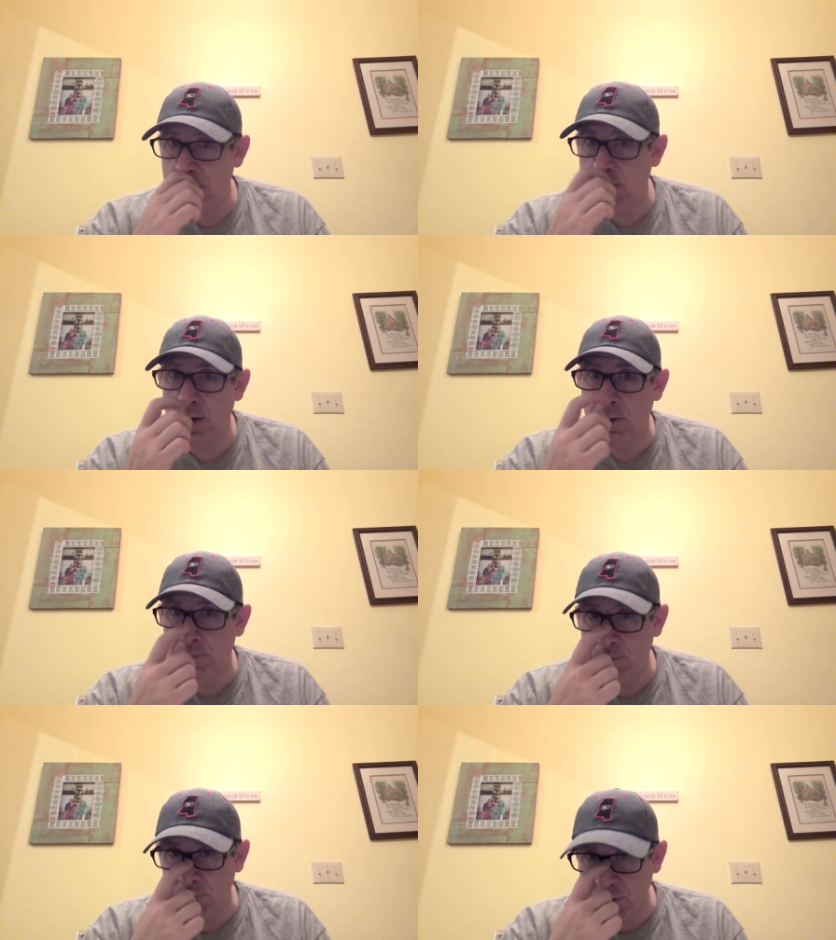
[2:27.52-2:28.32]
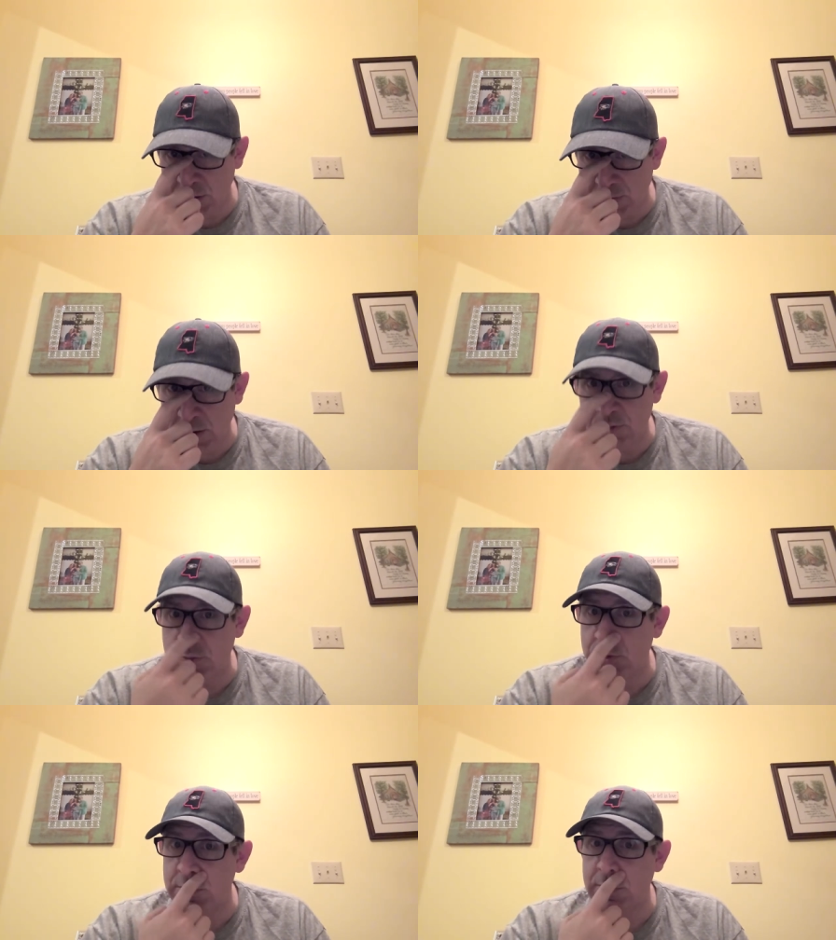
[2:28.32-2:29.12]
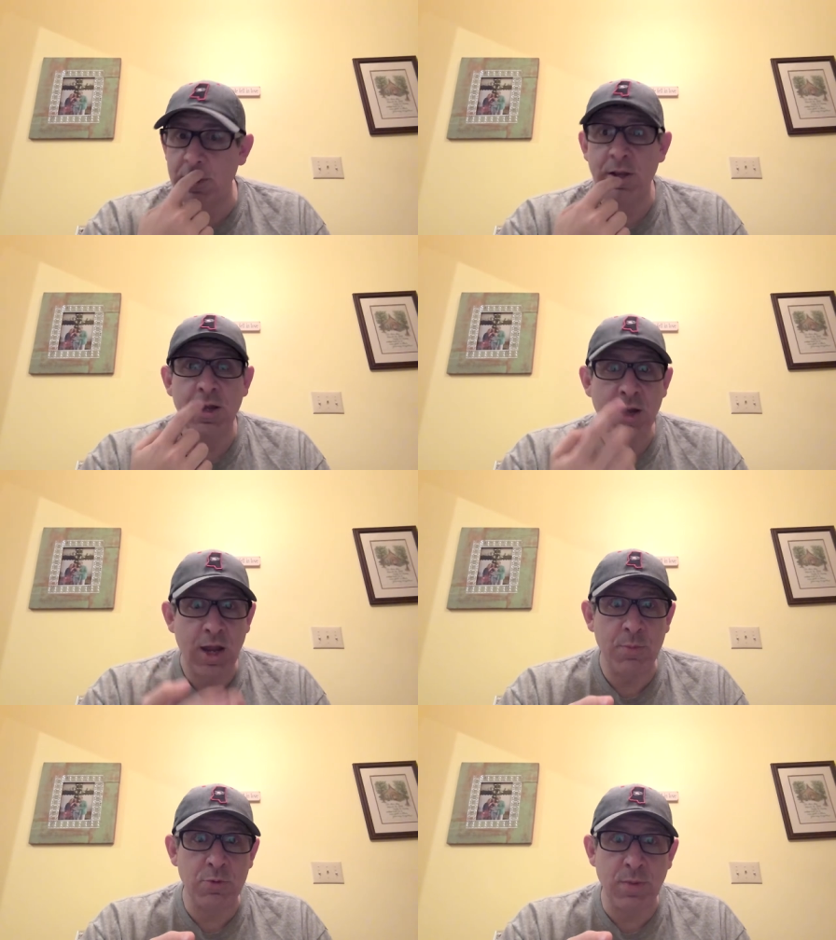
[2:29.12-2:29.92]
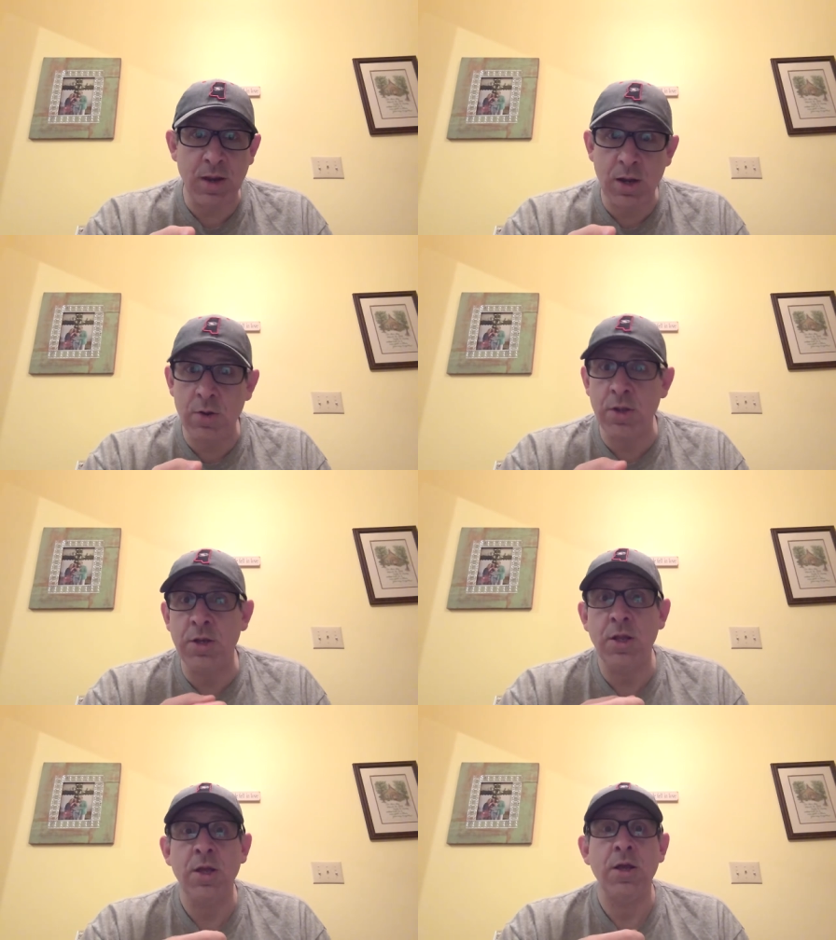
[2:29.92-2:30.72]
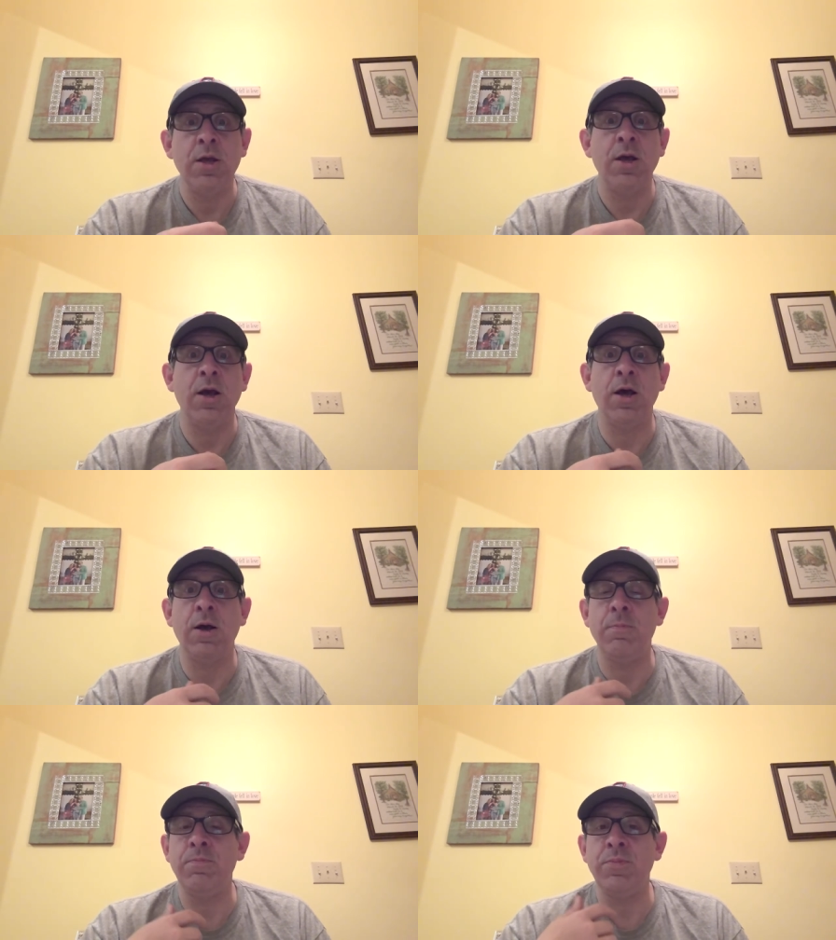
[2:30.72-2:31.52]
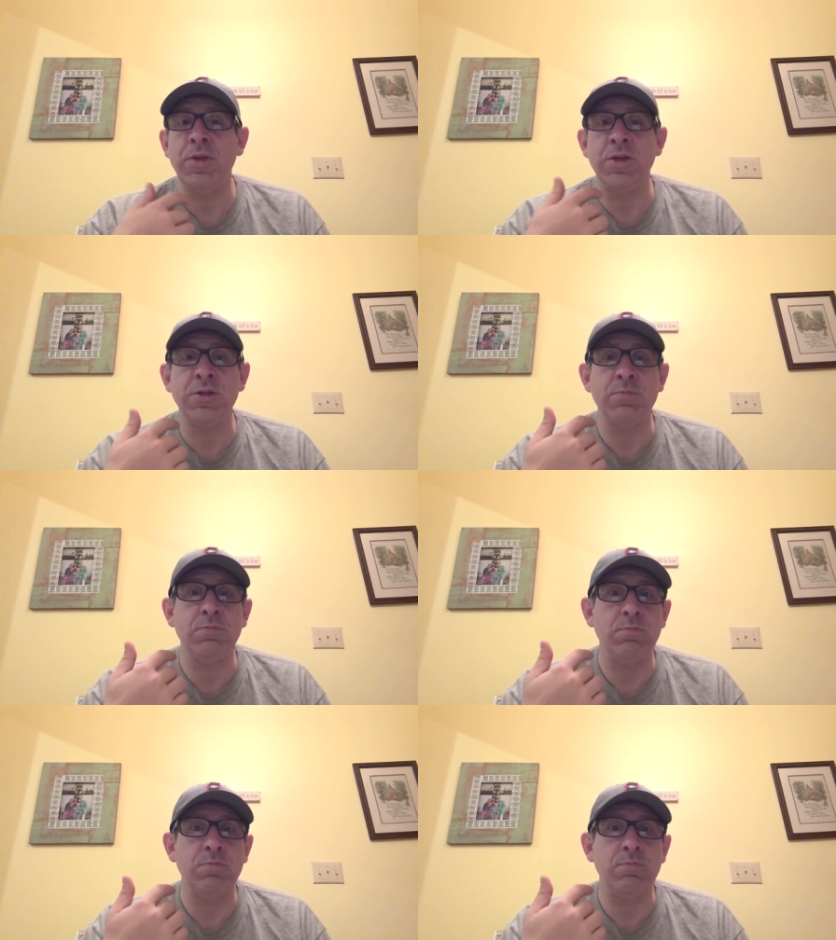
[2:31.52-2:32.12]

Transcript: Um, John the Baptist was captured by Herod, um, his